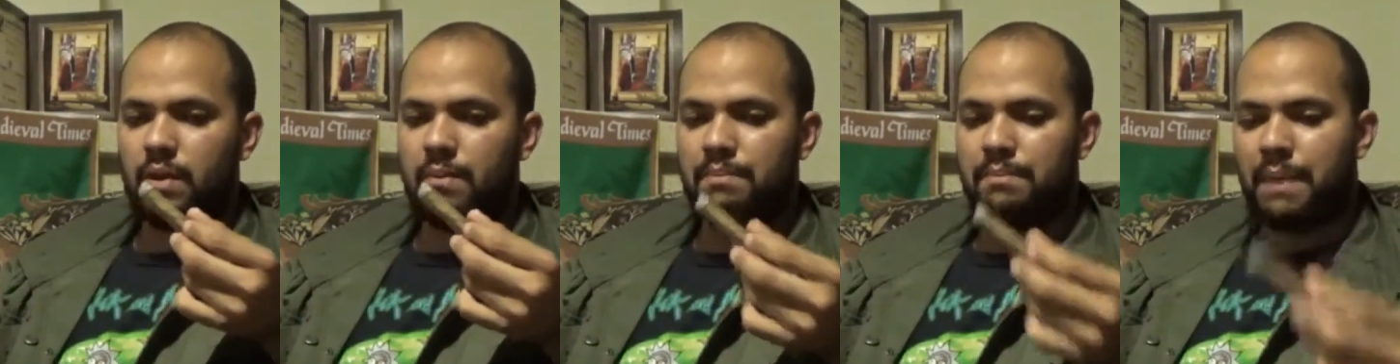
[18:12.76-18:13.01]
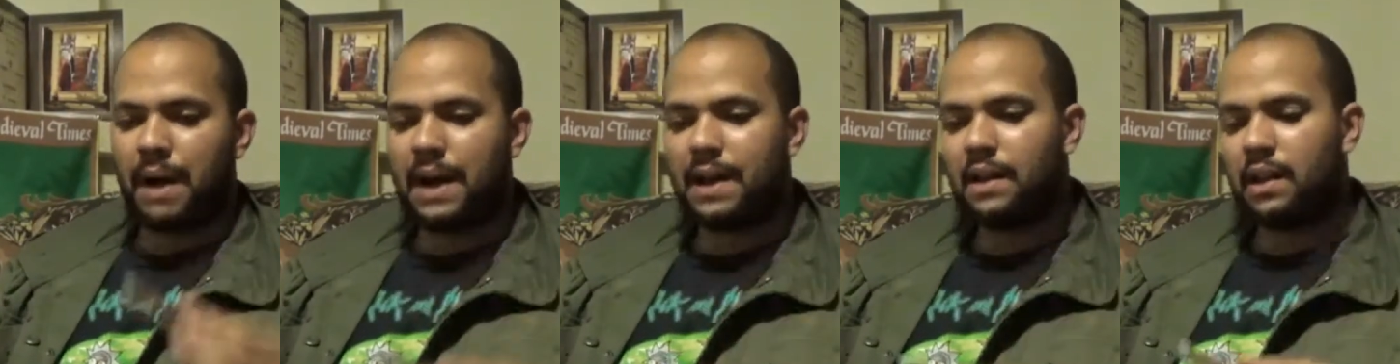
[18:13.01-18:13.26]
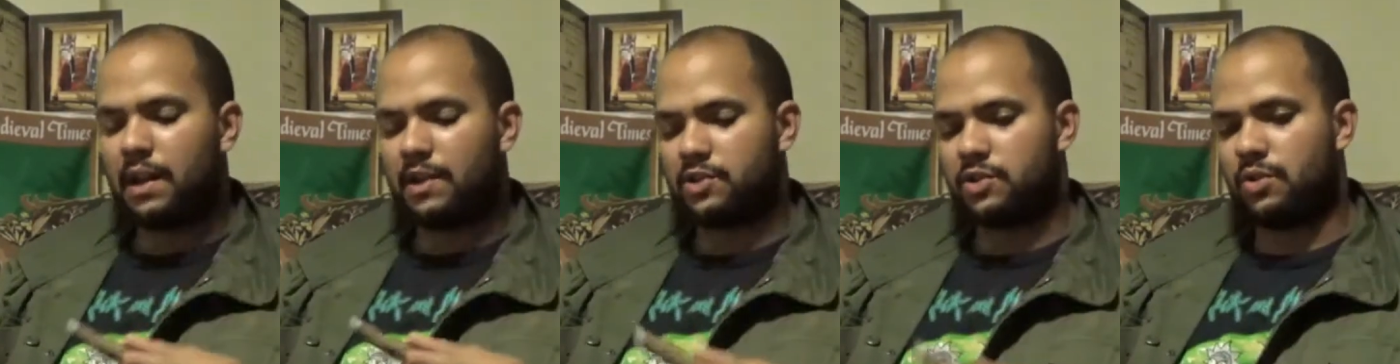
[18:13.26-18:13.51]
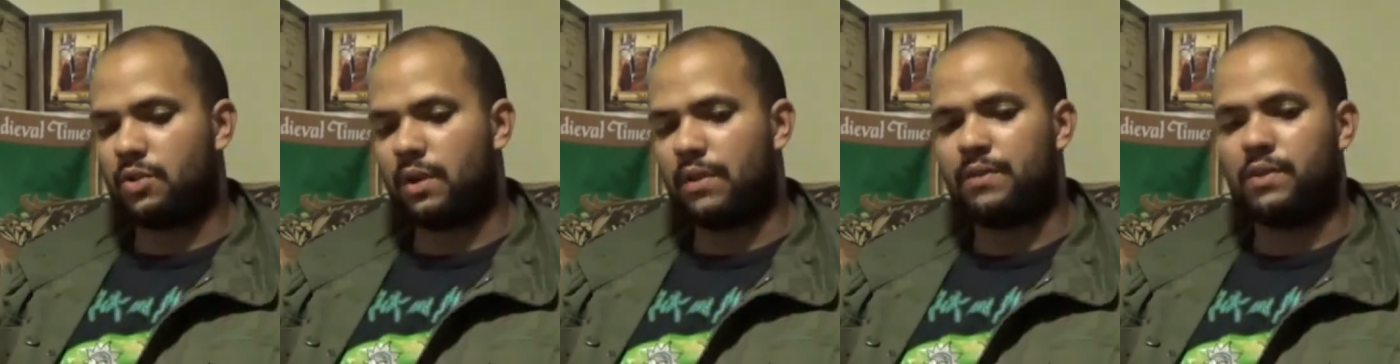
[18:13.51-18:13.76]

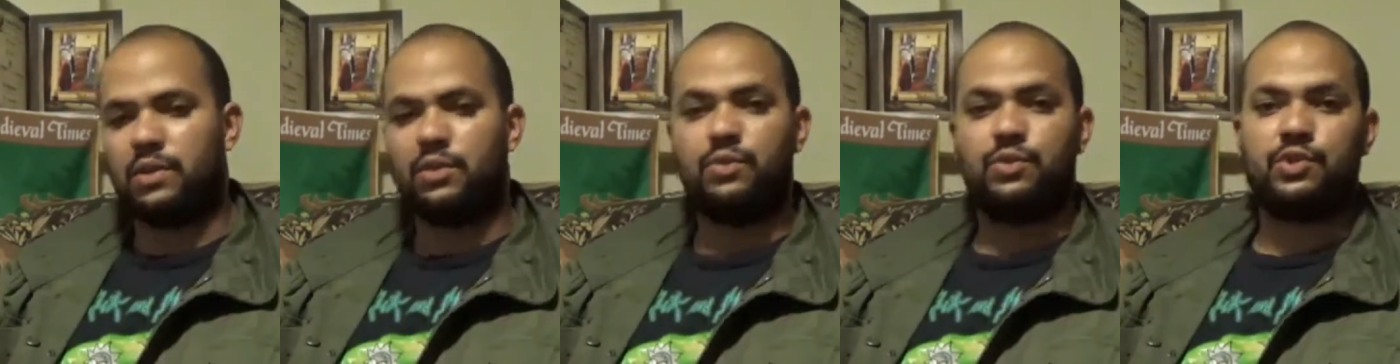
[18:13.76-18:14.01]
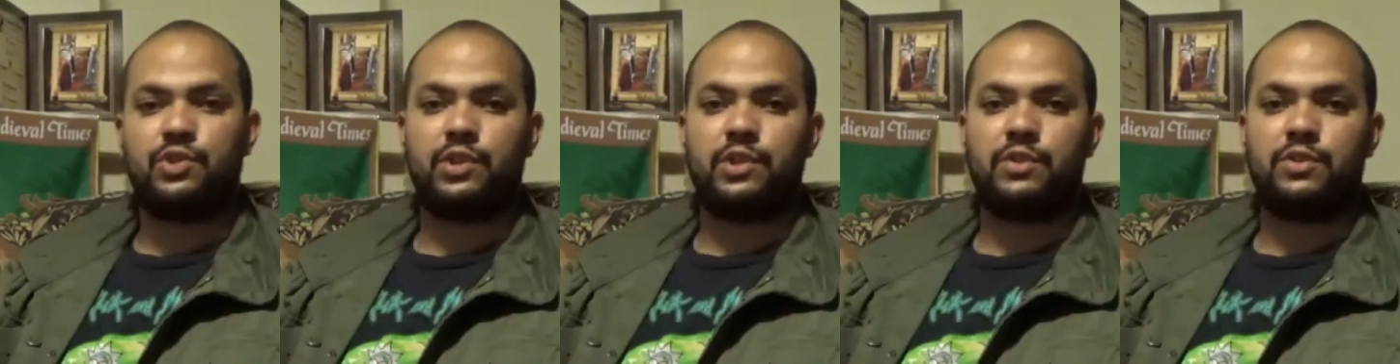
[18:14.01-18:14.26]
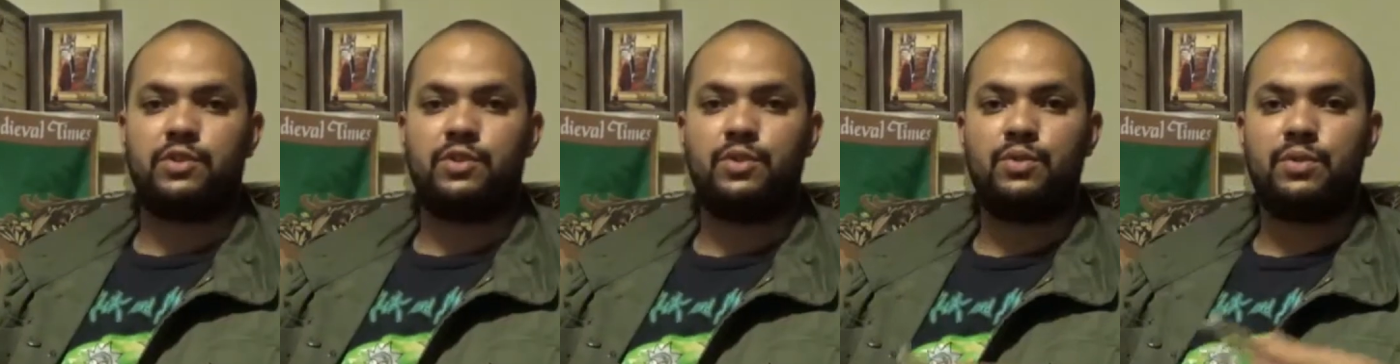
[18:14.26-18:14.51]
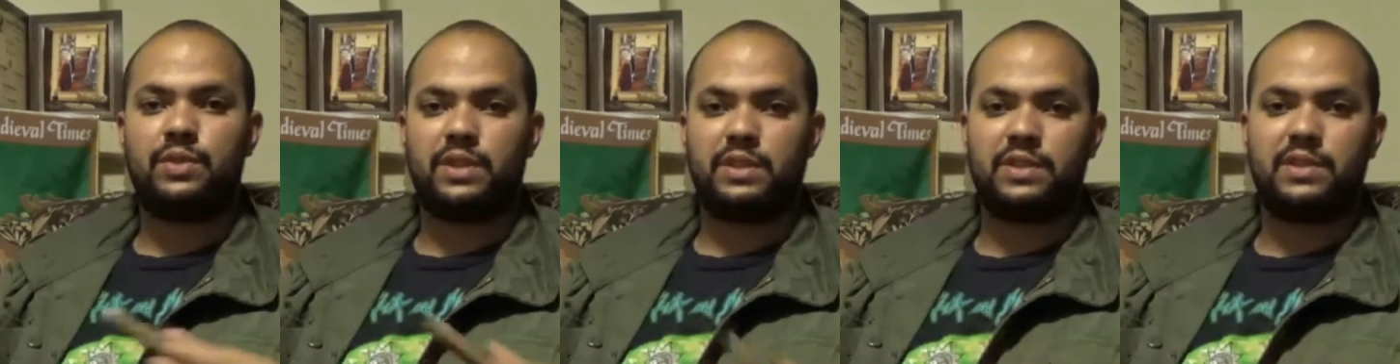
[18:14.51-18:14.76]
biological evolution to
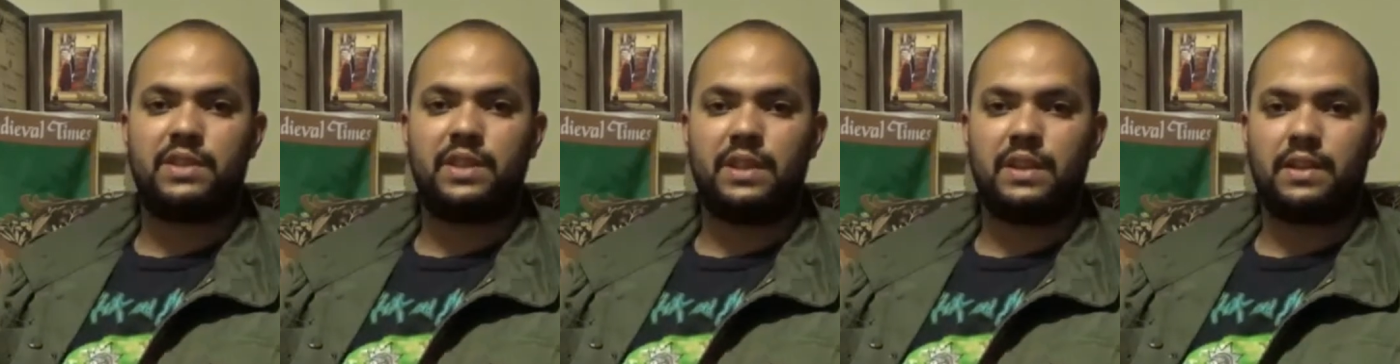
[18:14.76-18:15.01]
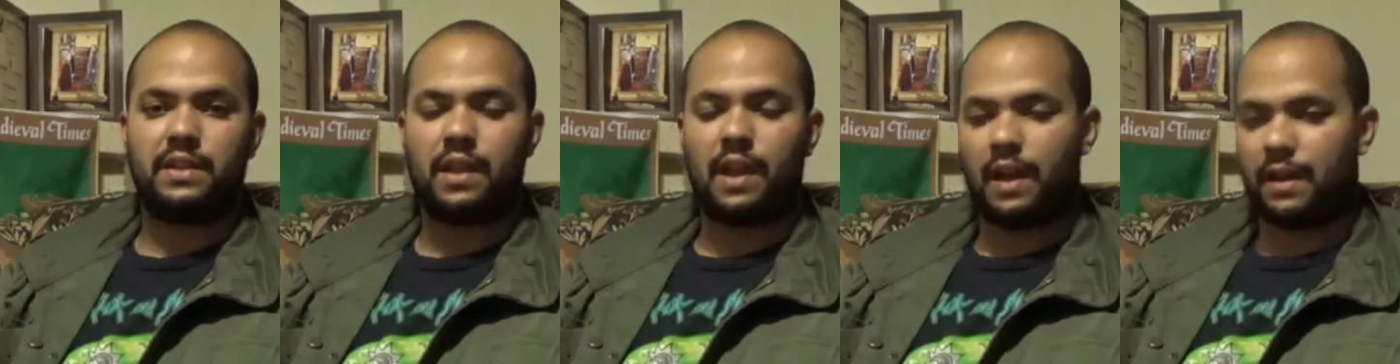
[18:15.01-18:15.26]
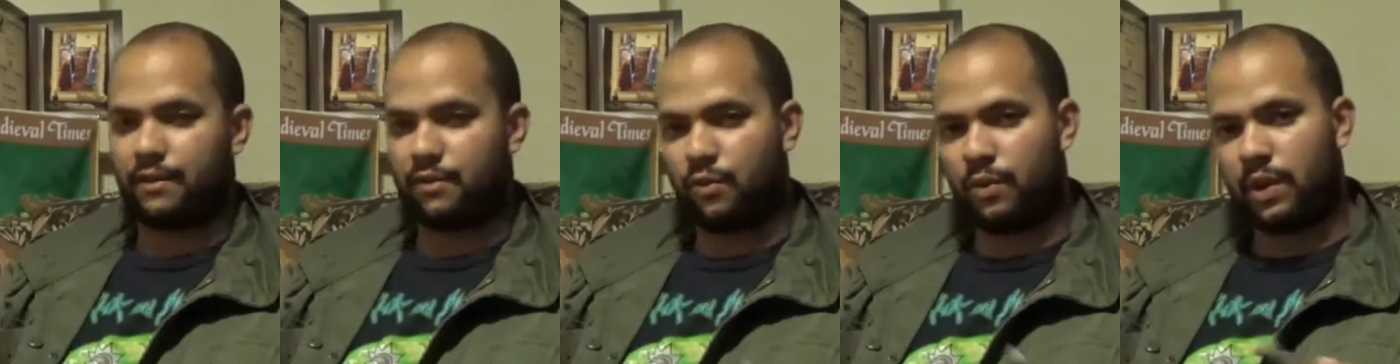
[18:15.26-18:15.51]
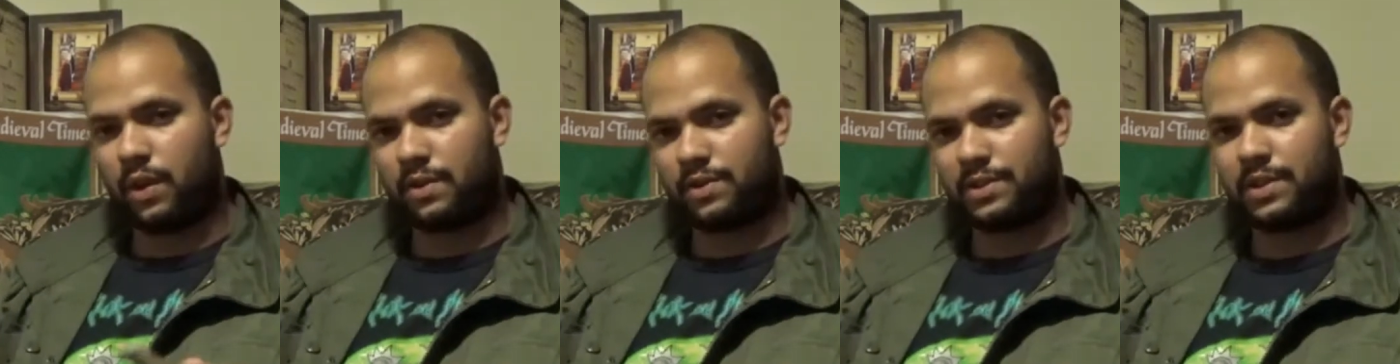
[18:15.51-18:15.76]
succeed in life.
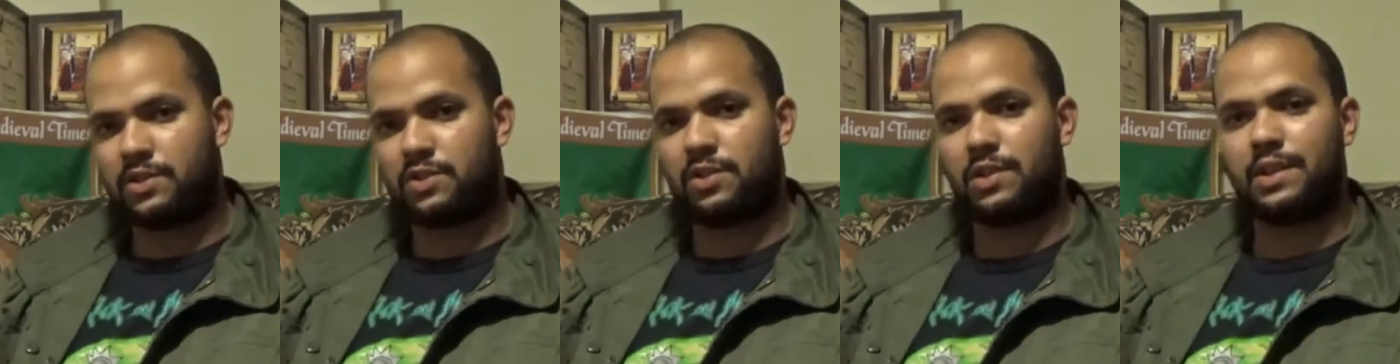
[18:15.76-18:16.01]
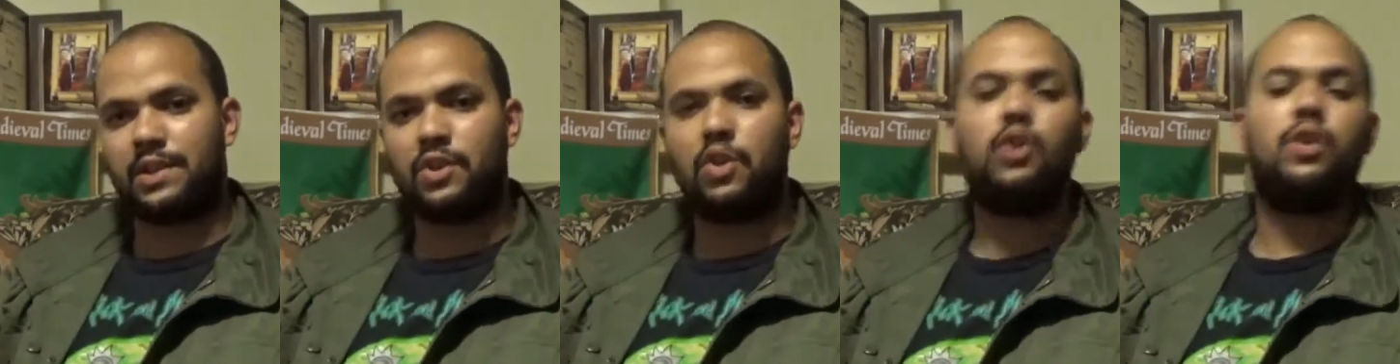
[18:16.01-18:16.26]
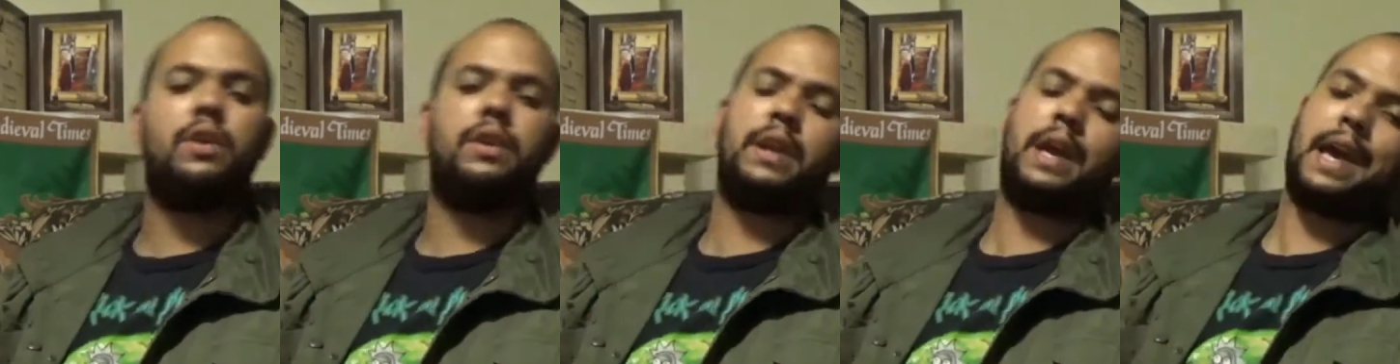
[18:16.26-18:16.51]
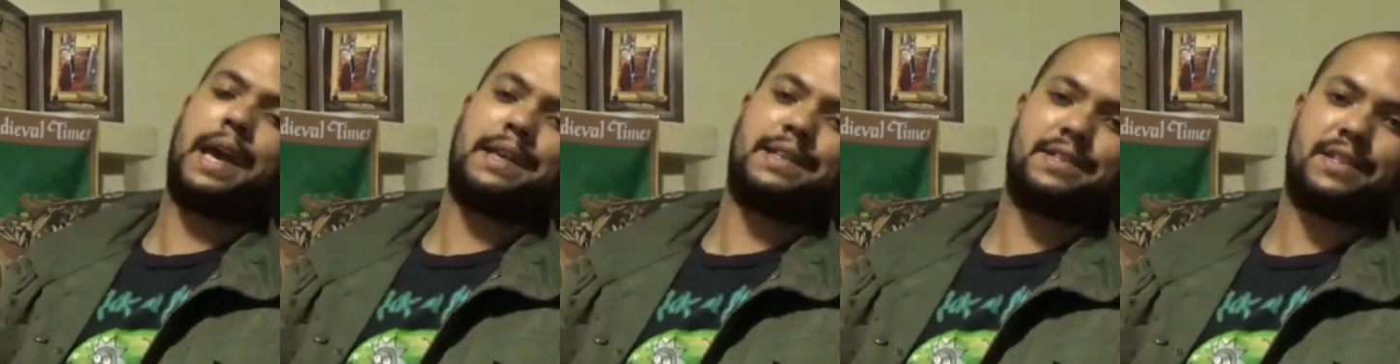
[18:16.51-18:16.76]
We are essentially good
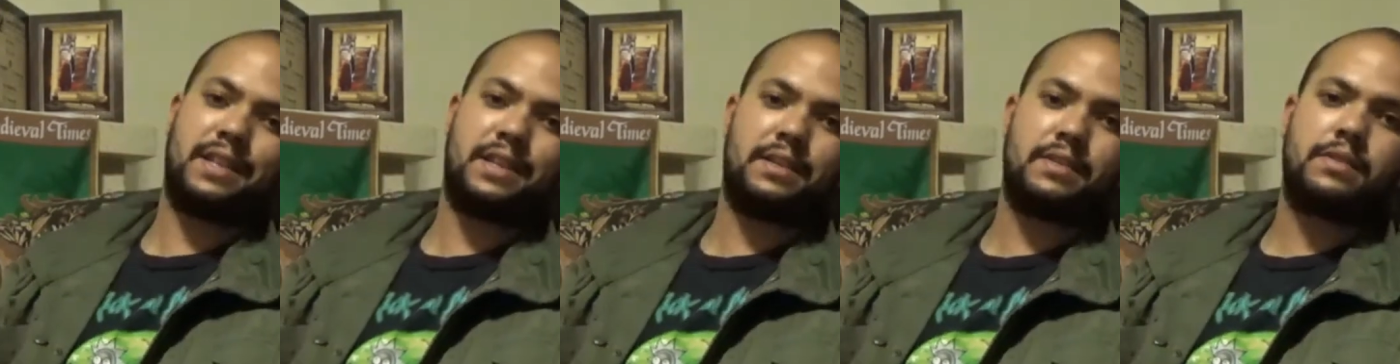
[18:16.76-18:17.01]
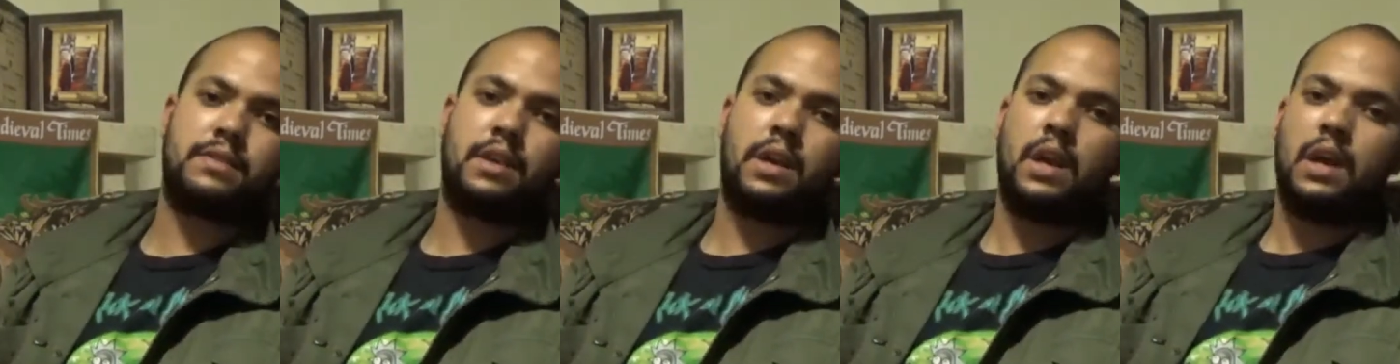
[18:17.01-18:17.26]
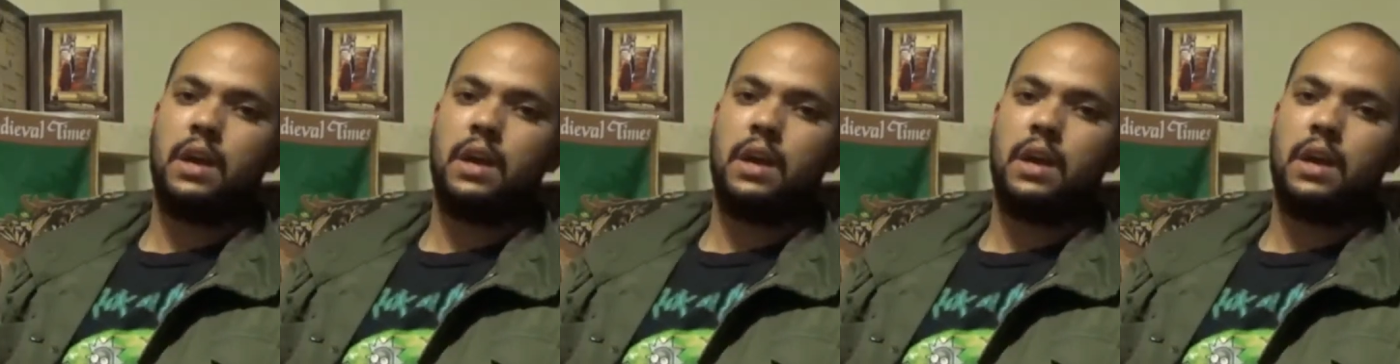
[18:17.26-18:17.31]
as is.